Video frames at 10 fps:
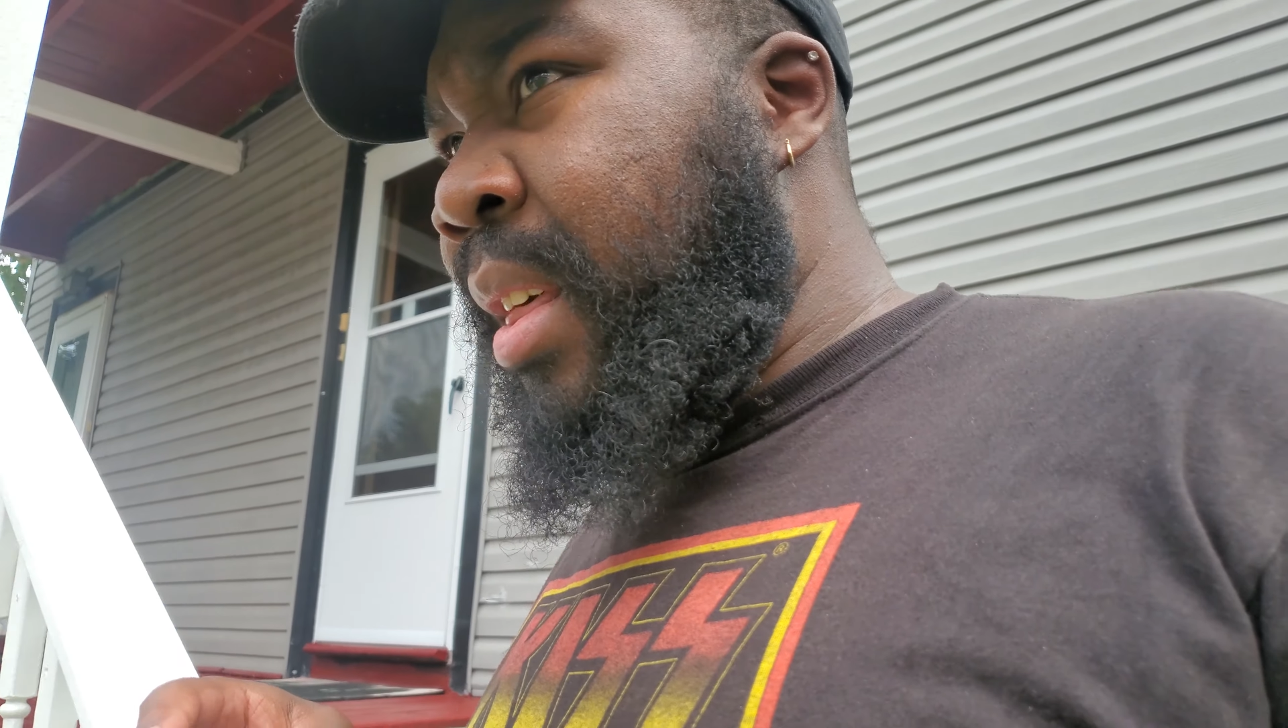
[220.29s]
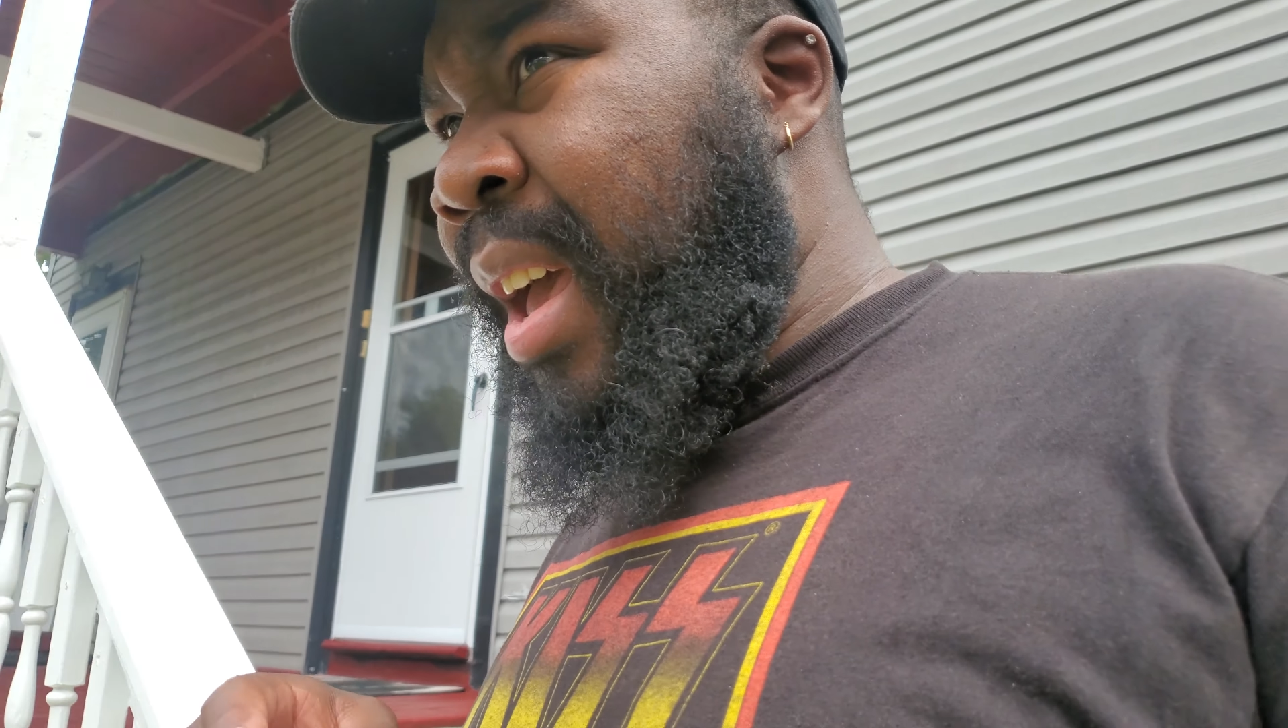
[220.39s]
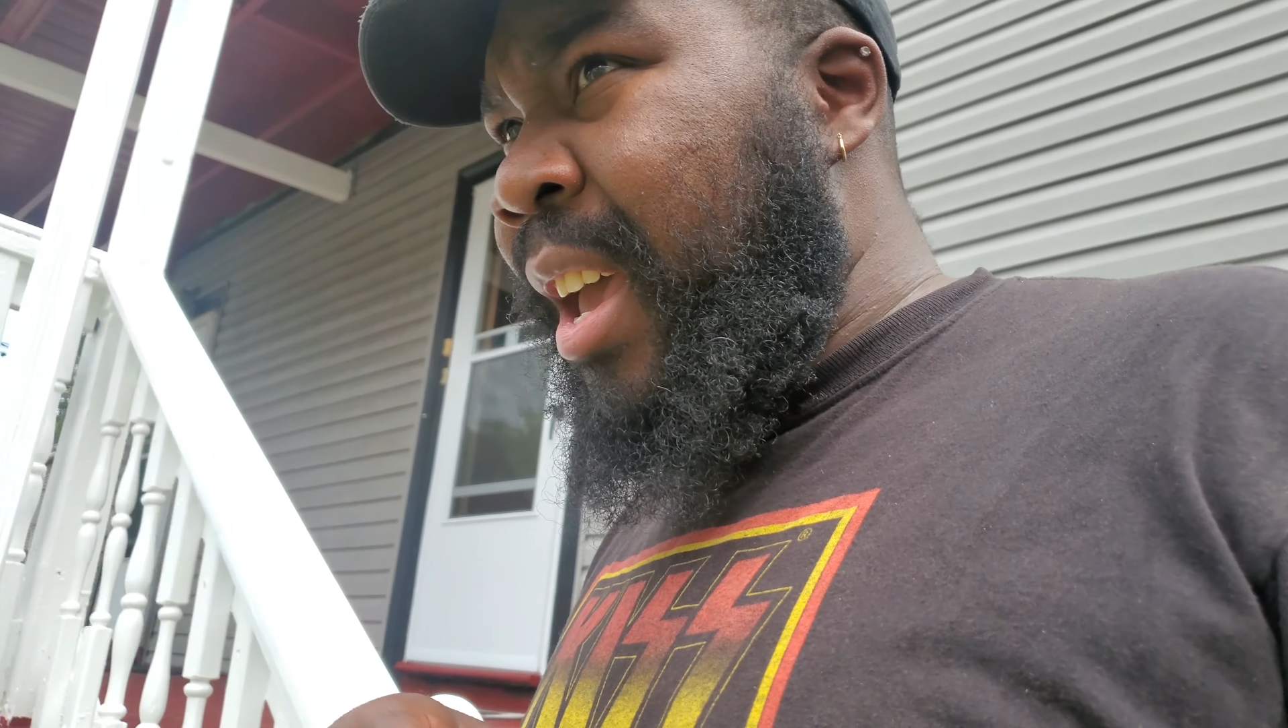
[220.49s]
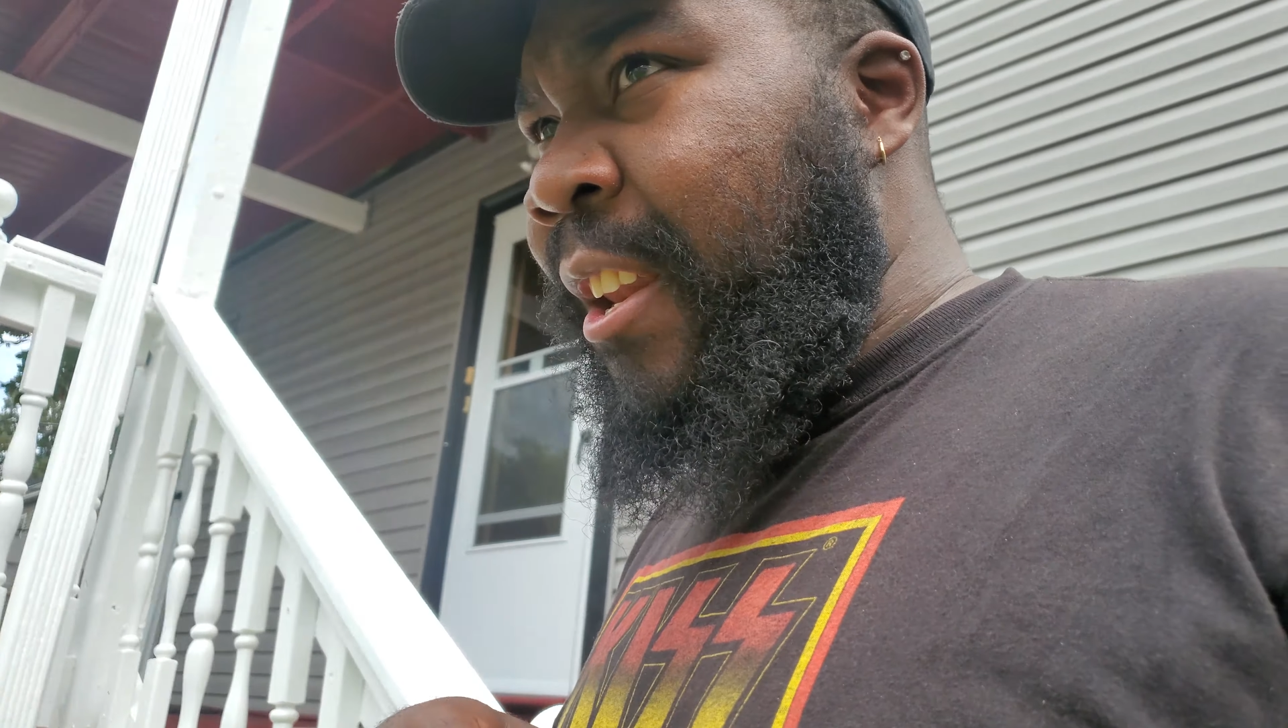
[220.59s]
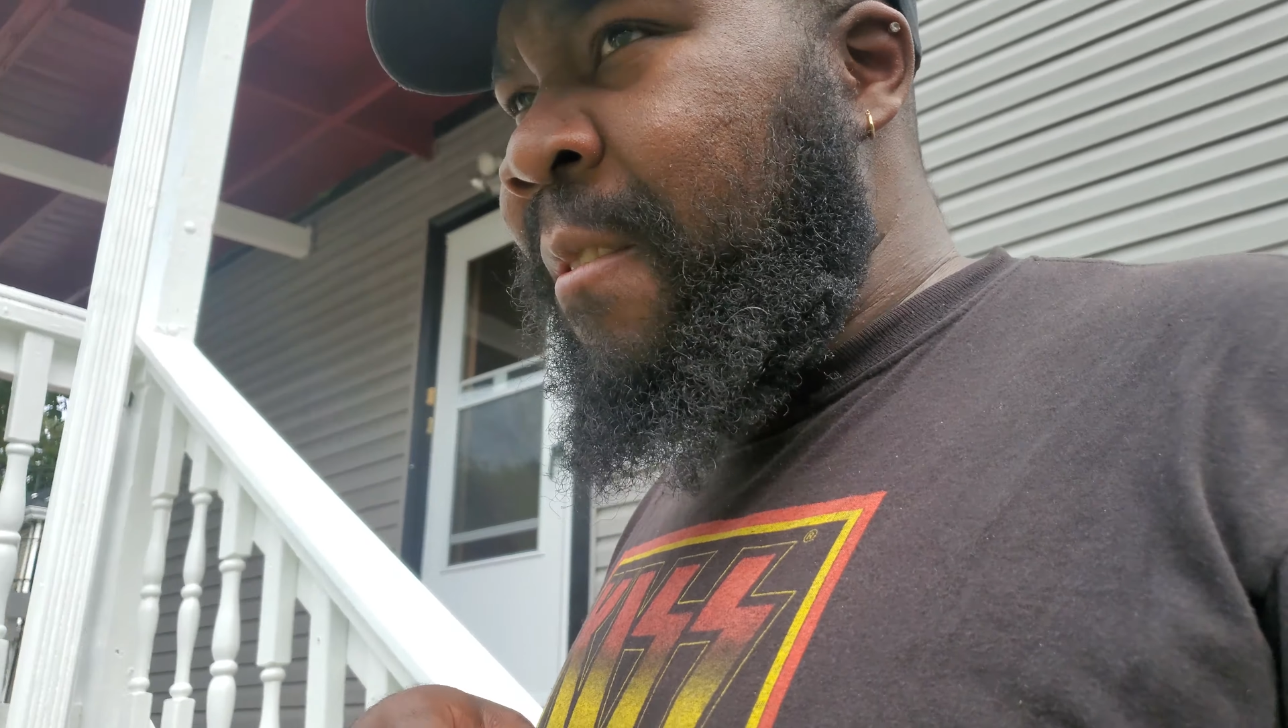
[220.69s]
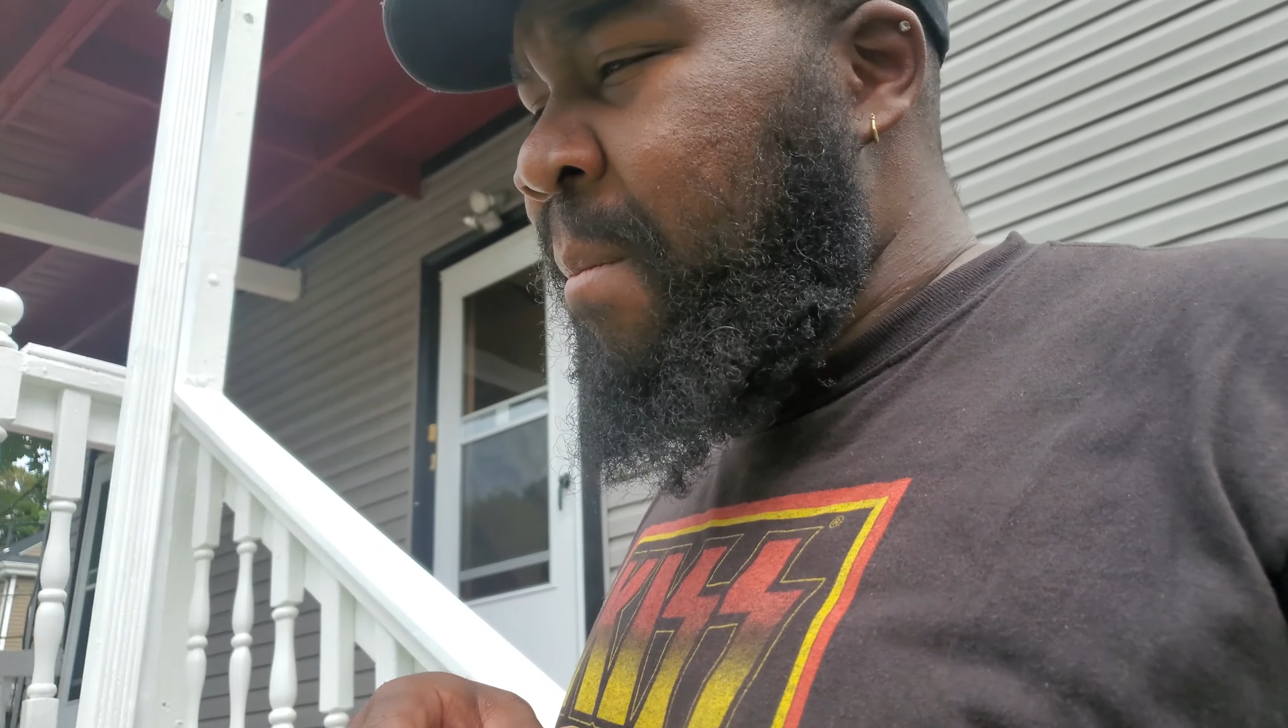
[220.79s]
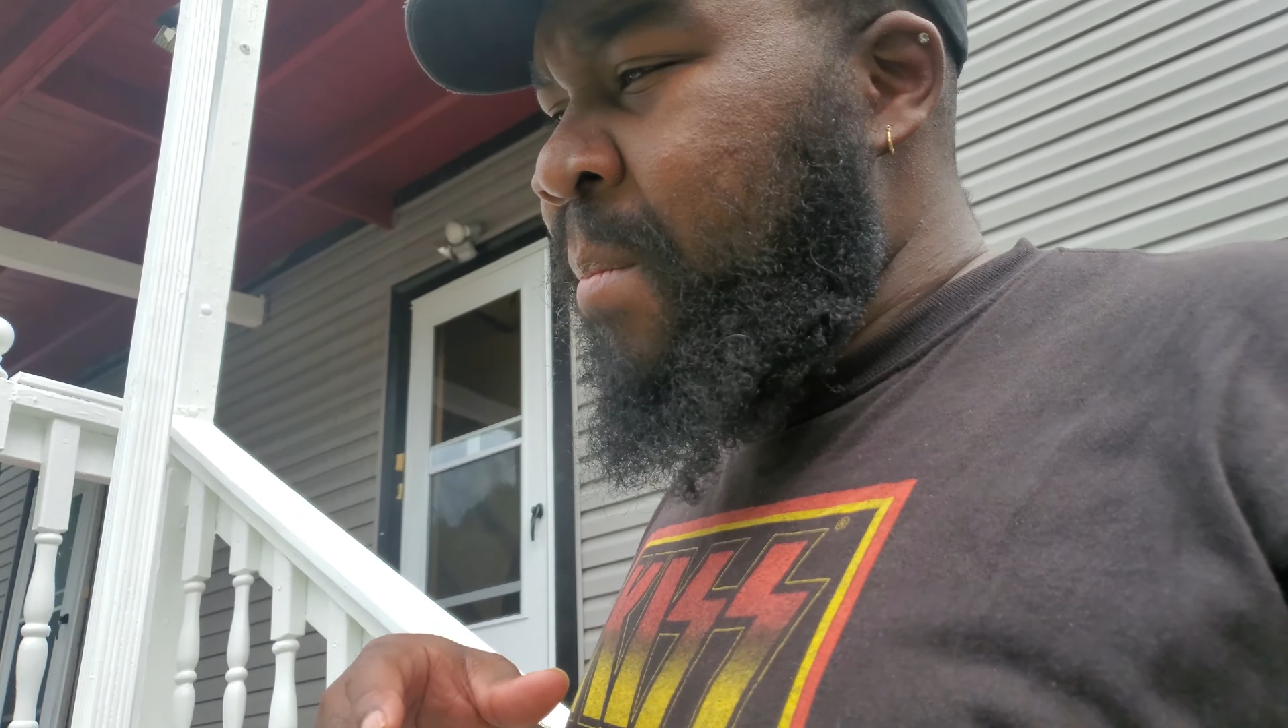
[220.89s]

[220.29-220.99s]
then